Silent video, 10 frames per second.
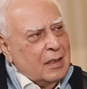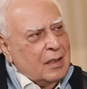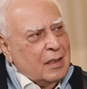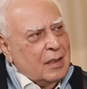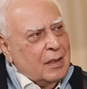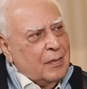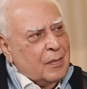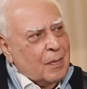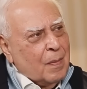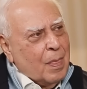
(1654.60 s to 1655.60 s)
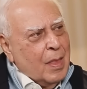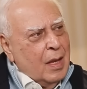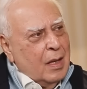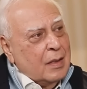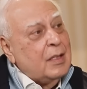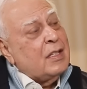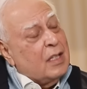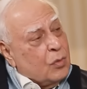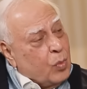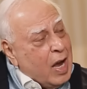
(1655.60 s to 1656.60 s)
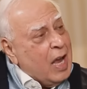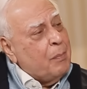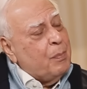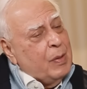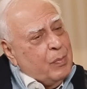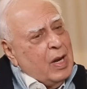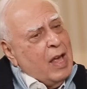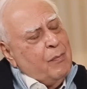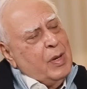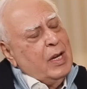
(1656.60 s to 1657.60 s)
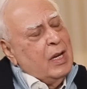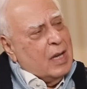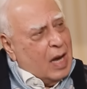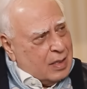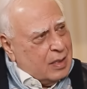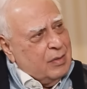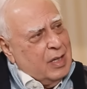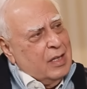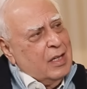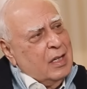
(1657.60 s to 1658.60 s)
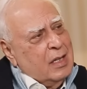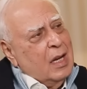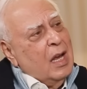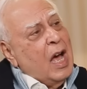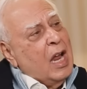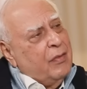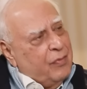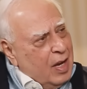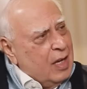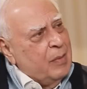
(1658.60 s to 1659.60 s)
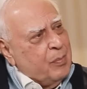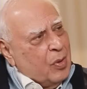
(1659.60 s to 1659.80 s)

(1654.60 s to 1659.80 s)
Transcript: that case is not being heard. This is why people have been incarcerated, unfairly